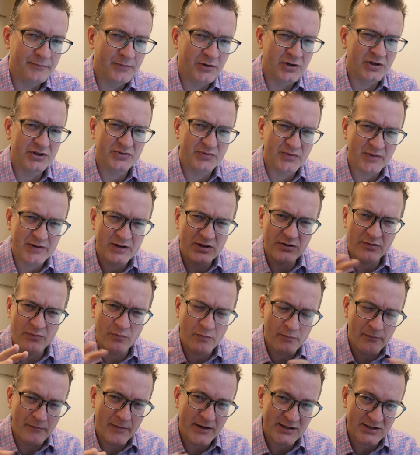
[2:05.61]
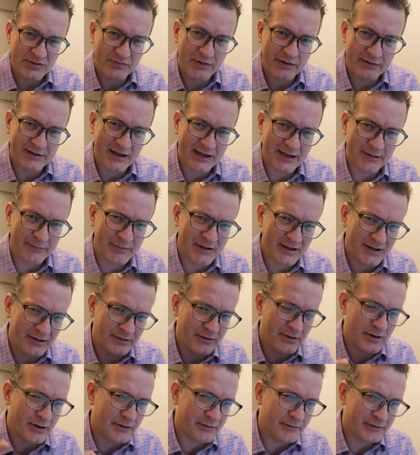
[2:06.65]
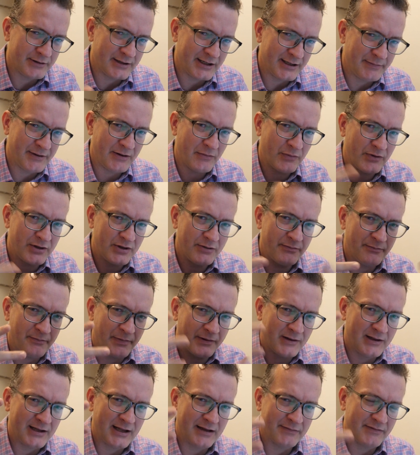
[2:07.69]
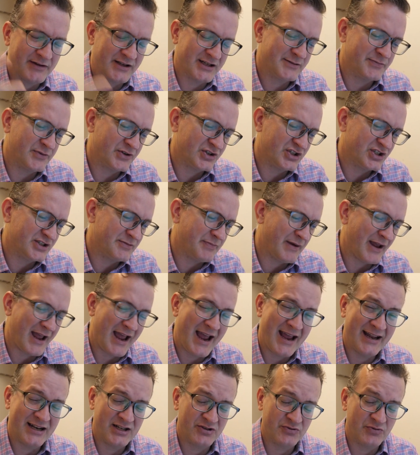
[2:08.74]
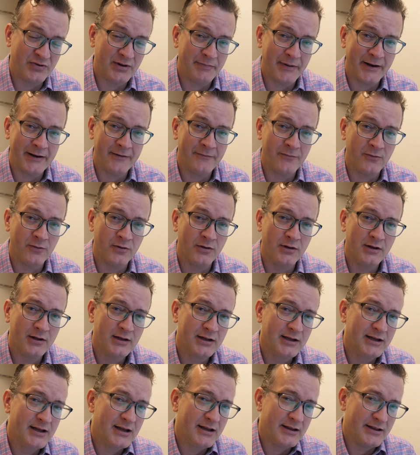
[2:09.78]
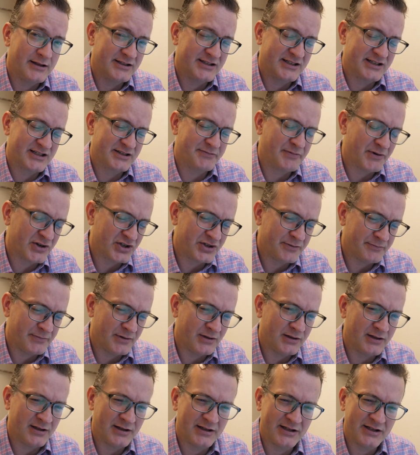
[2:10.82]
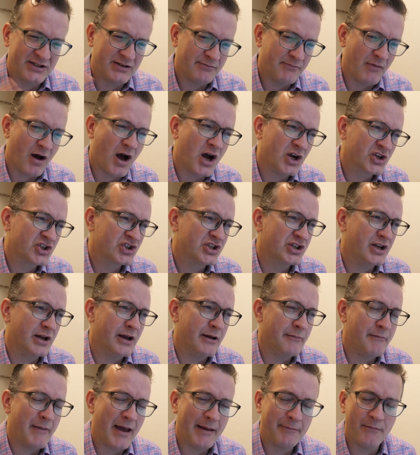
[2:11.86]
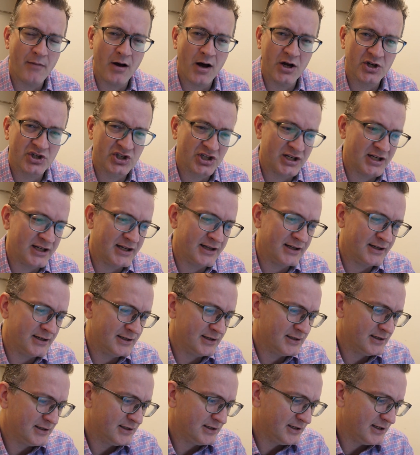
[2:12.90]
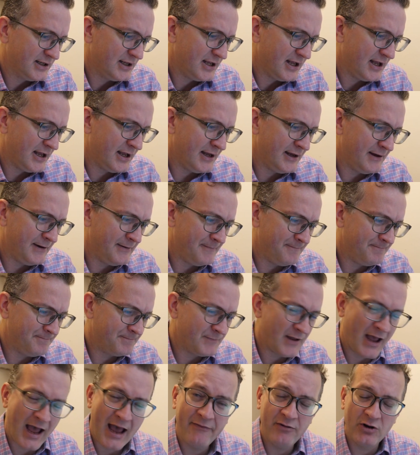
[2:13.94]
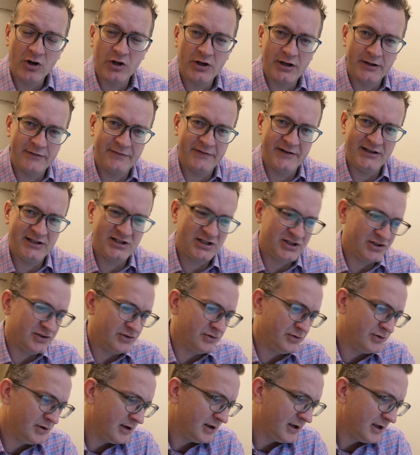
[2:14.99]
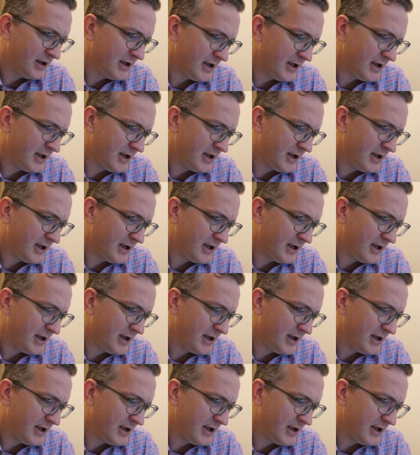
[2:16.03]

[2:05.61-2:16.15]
Because when you mess around with DynamoDB, when you're building up the expressions by hand, it's really painful. There's an expression builder, there's a map marshaller. Have a look at V2.